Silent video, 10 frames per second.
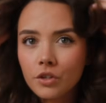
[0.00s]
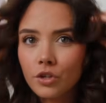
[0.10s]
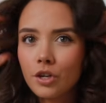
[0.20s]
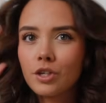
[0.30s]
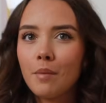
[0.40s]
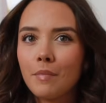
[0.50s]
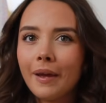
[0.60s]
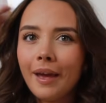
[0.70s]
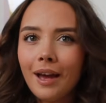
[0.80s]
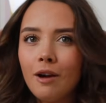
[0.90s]
zhuzh up my
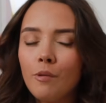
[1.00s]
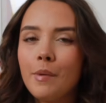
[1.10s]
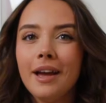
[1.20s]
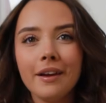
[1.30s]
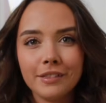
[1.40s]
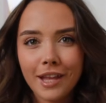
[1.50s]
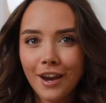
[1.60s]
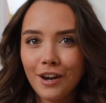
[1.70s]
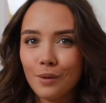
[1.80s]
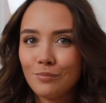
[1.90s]
hair a bit and
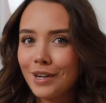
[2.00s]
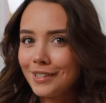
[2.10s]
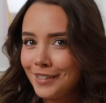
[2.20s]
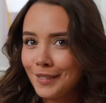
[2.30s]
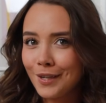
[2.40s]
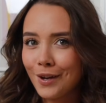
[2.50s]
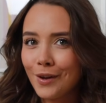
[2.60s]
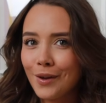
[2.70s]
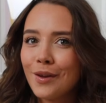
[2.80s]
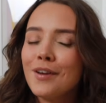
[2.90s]
then I'm ready to
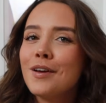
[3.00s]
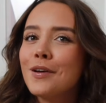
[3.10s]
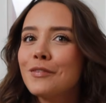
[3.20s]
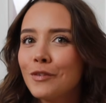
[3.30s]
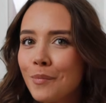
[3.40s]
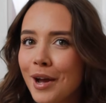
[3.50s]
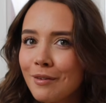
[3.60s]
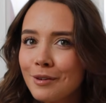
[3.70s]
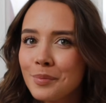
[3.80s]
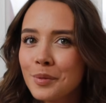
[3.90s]
go for my
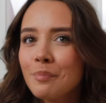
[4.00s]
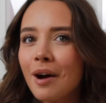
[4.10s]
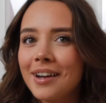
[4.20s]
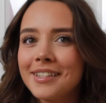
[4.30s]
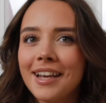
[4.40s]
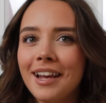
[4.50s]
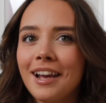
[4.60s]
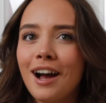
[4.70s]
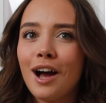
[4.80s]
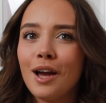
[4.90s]
Christmas
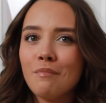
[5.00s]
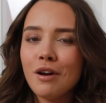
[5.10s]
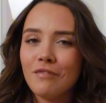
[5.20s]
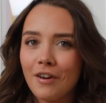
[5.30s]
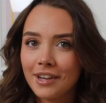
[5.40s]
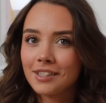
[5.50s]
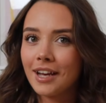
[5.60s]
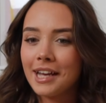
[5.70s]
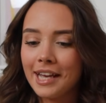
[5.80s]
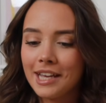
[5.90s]
party. I'm very
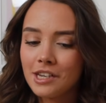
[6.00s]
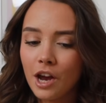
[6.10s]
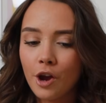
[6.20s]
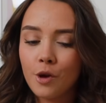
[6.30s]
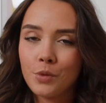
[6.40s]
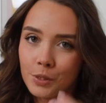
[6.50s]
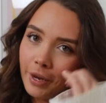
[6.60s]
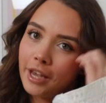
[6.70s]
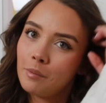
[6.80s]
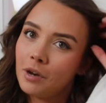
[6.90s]
excited. I hope this
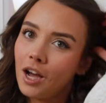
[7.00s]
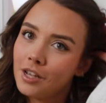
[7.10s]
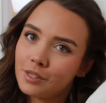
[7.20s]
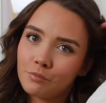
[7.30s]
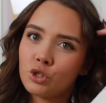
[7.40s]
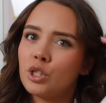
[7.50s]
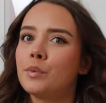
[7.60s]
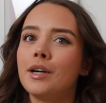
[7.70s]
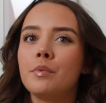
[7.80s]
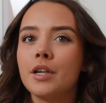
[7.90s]
makeup lasts. I'm sure it
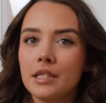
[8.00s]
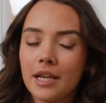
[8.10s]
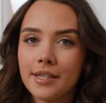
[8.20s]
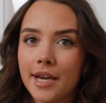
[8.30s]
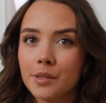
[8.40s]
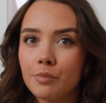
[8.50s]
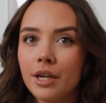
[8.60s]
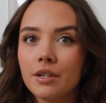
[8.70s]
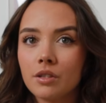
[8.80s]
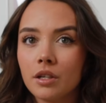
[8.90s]
will because that setting
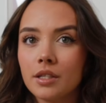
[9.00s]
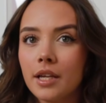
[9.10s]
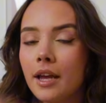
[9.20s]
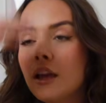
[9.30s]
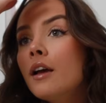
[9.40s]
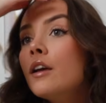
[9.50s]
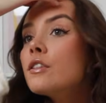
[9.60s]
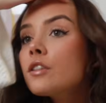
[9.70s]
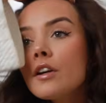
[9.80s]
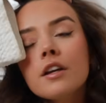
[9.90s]
spray is honestly
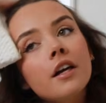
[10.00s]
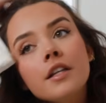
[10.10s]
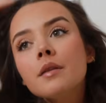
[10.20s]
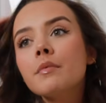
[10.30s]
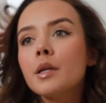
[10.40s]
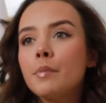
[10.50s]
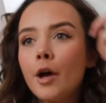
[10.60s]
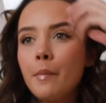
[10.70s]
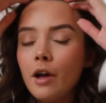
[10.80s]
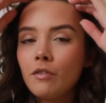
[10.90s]
so good. I'm going to
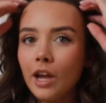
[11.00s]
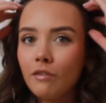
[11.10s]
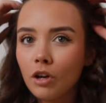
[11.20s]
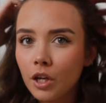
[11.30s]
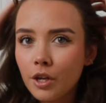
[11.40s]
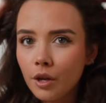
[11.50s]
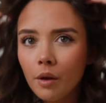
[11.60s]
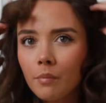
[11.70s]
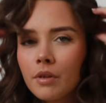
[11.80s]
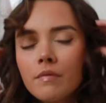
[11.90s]
put a bit of like
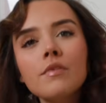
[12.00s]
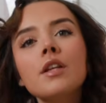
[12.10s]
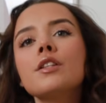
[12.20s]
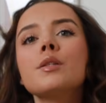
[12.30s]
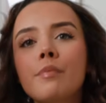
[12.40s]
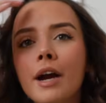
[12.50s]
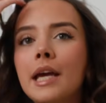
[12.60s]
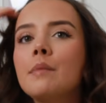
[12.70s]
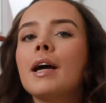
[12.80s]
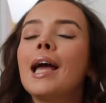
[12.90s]
volume spray in my